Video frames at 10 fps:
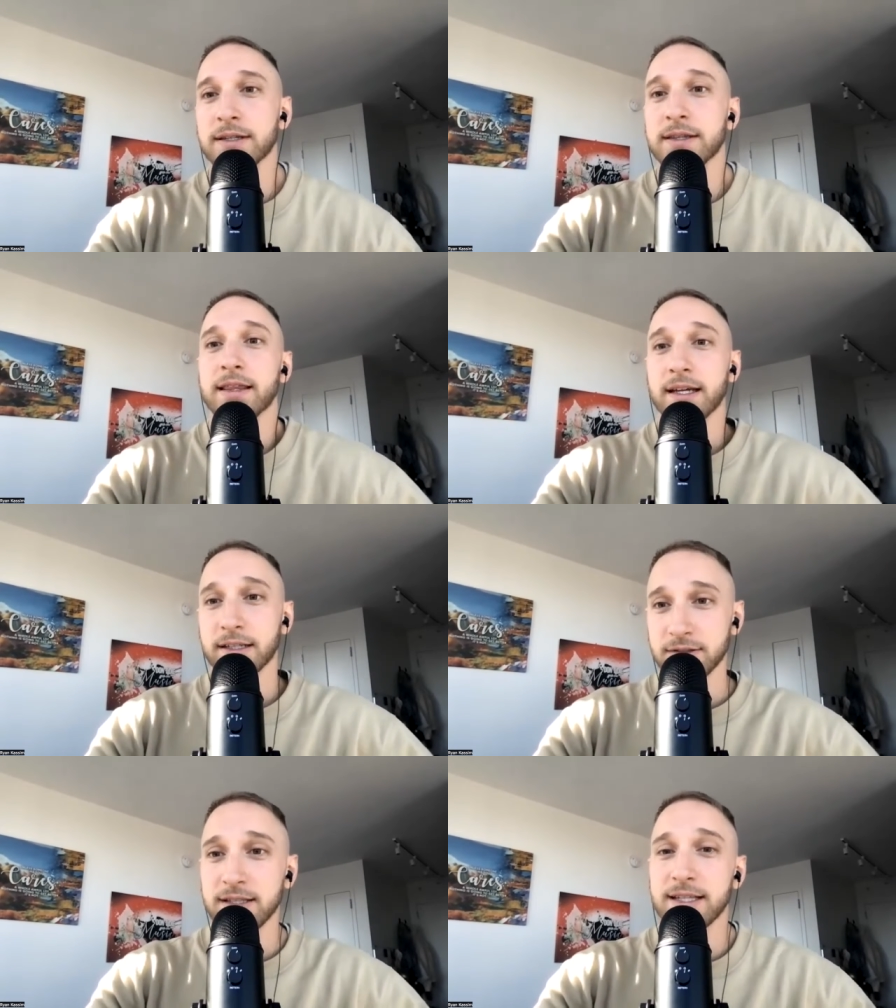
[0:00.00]
And then, like
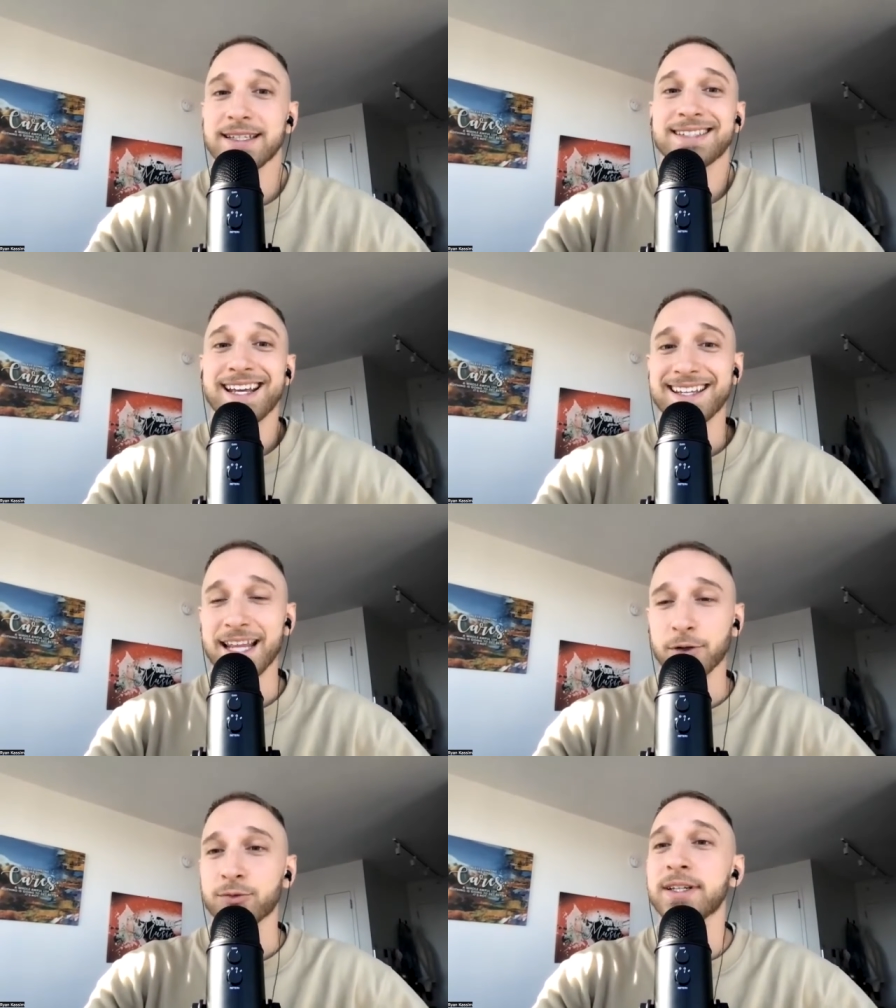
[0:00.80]
you said, they stay in
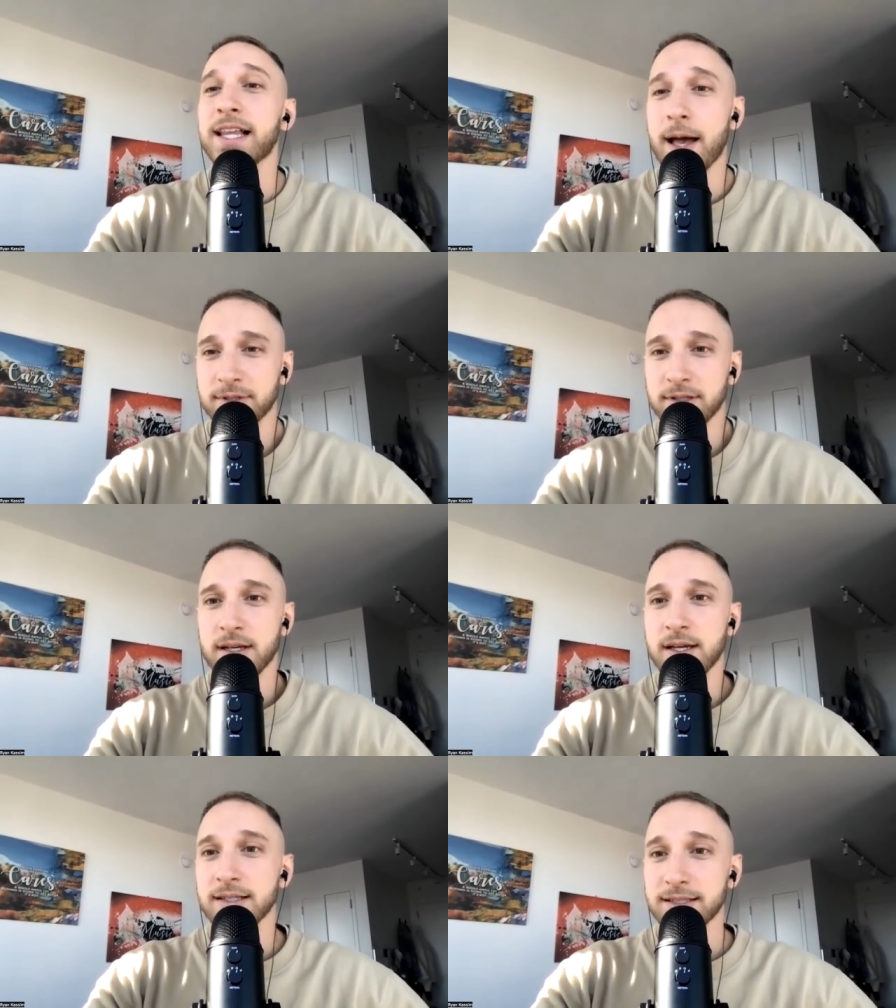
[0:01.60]
that relapse
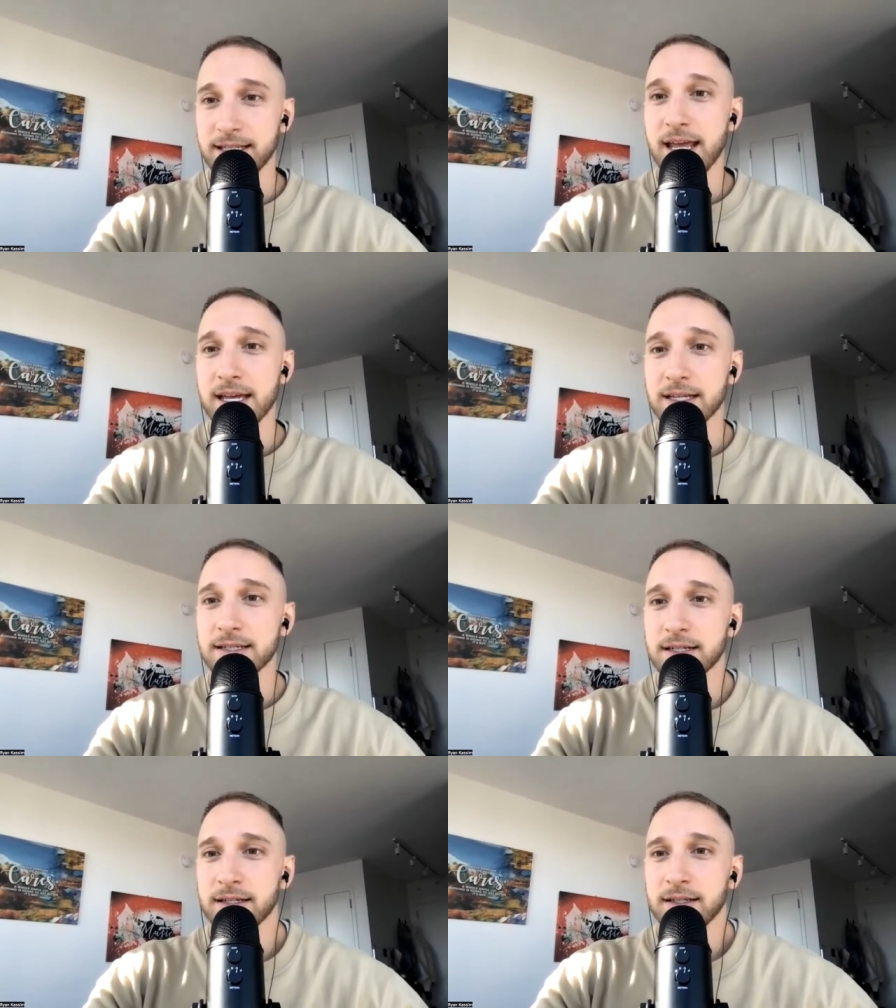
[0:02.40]
stage.